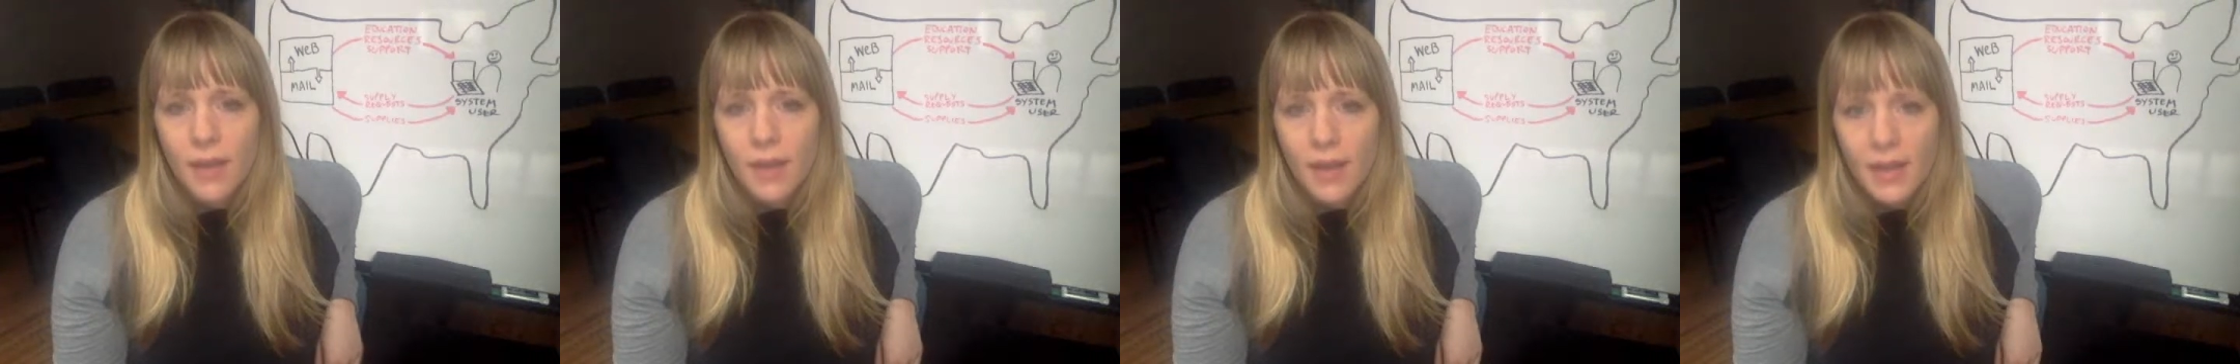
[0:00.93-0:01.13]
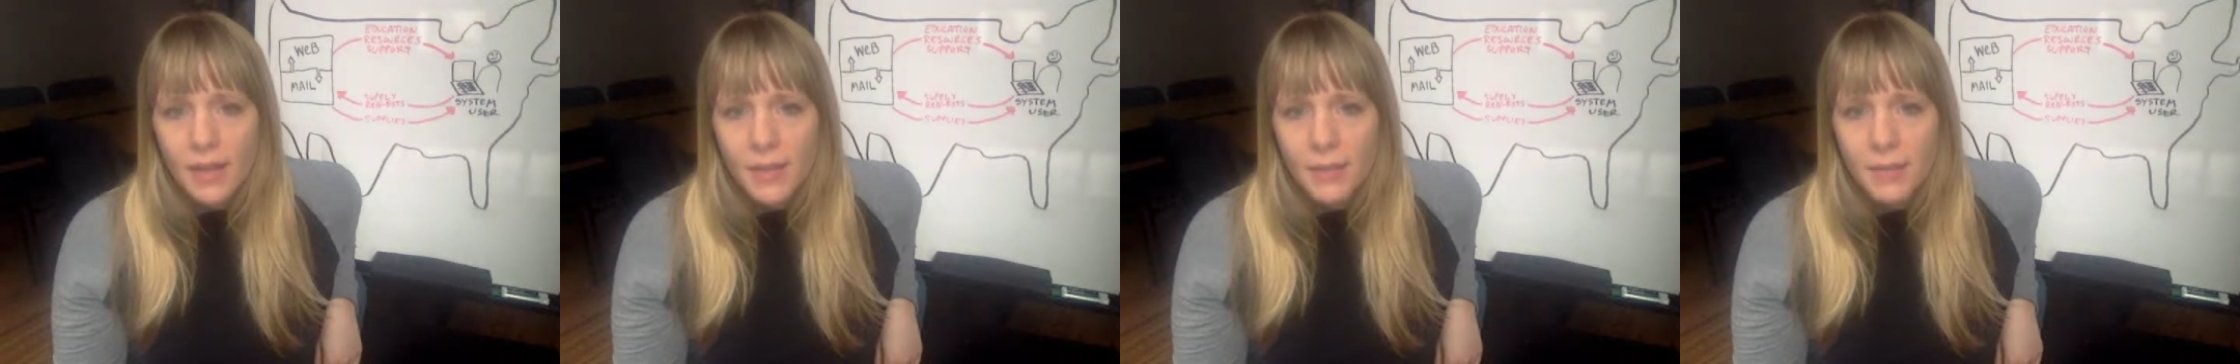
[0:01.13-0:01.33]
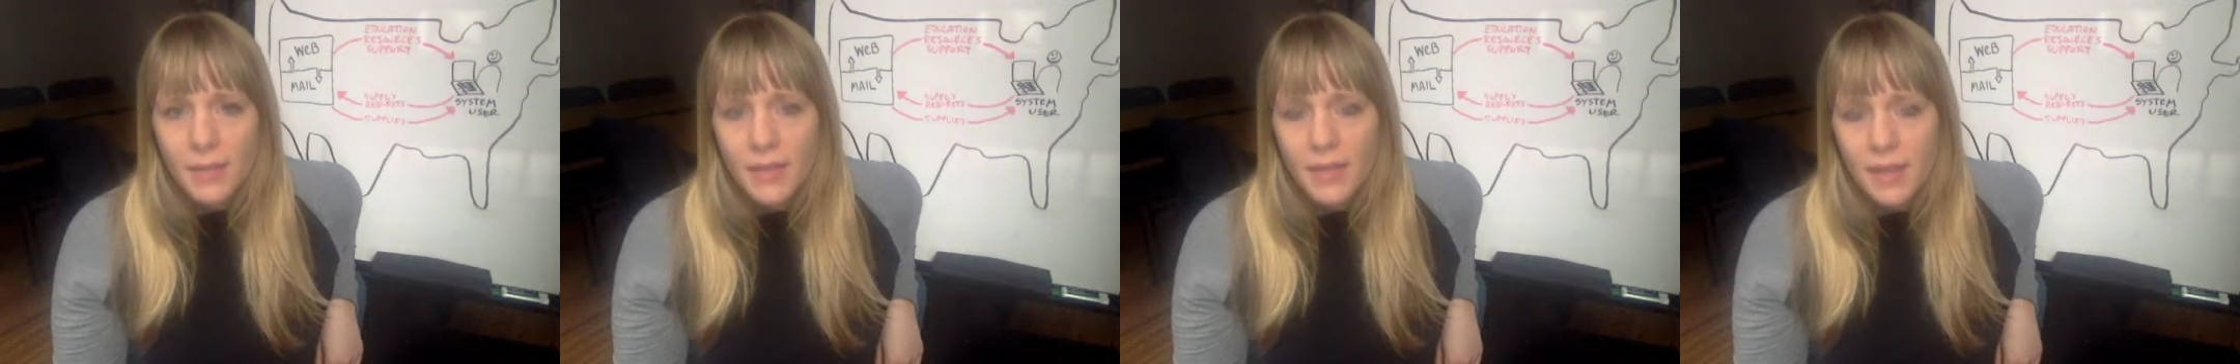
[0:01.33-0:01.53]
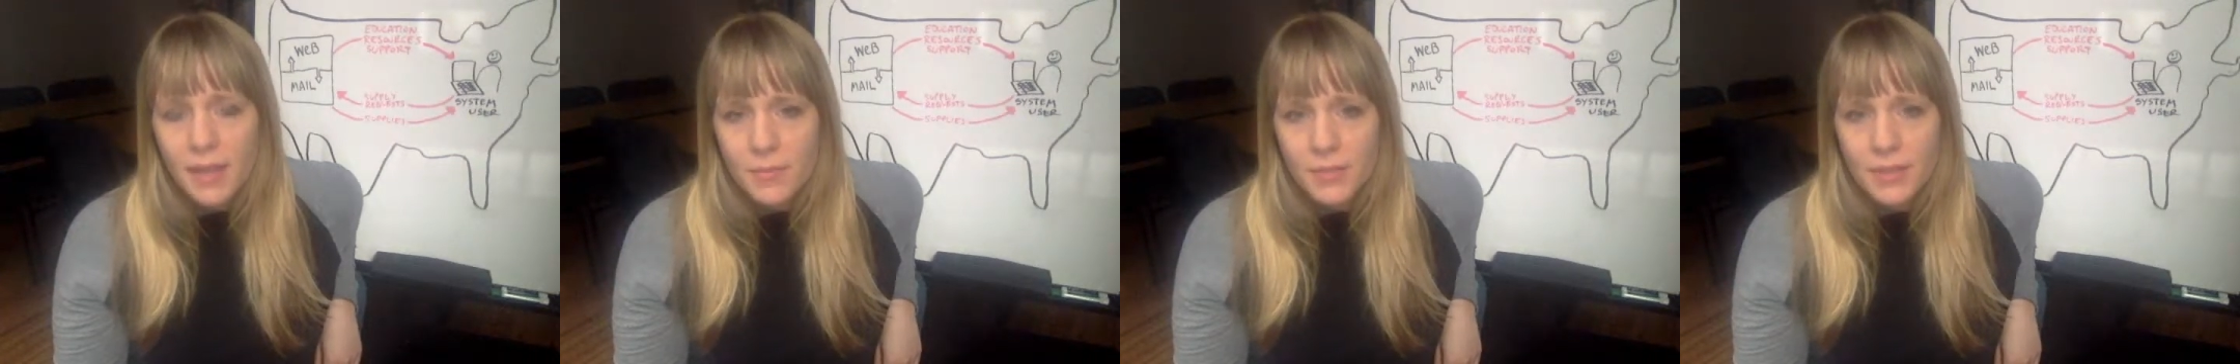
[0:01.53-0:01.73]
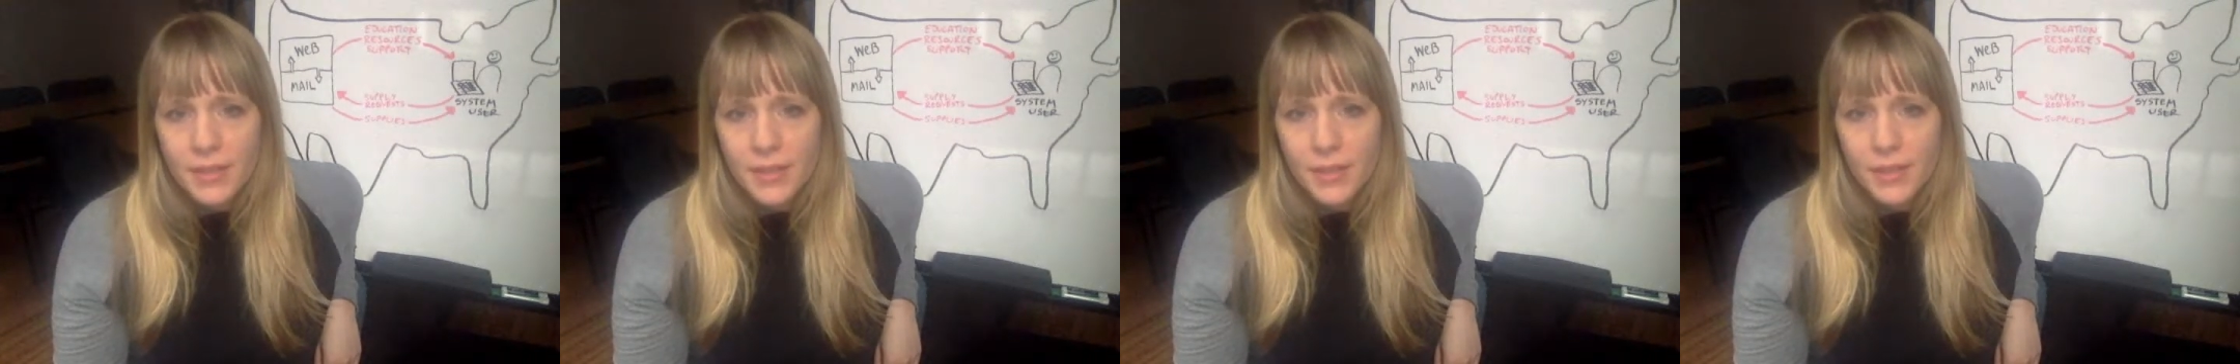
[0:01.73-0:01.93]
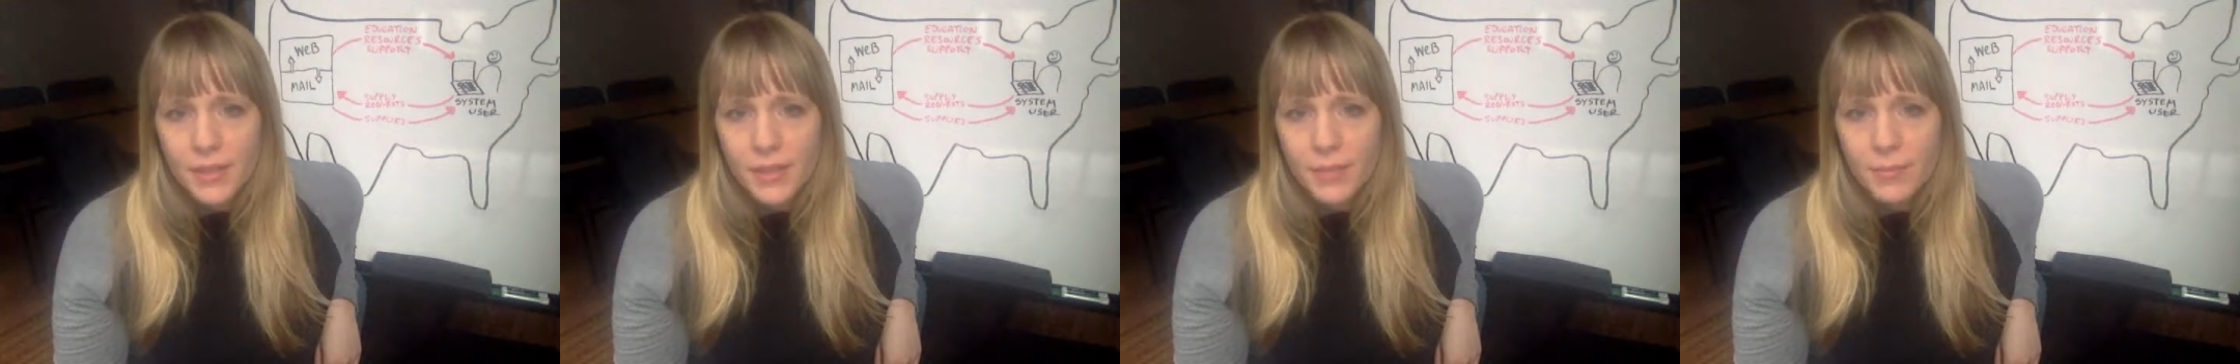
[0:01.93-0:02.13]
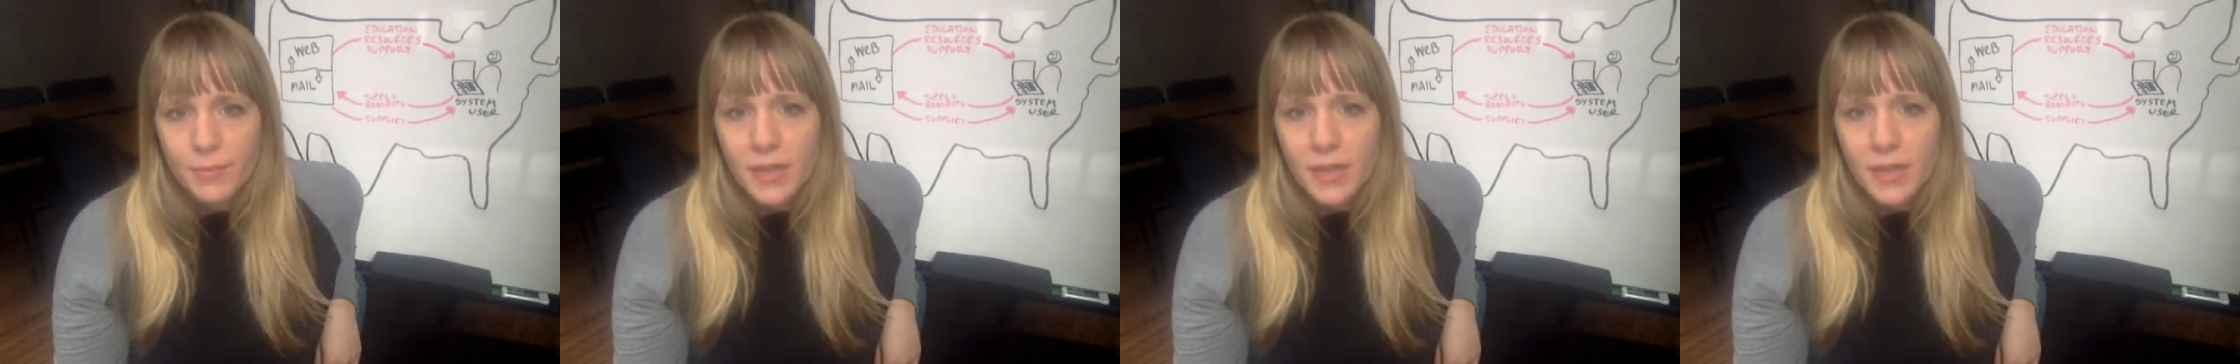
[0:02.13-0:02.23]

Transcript: Hi, Y Combinator.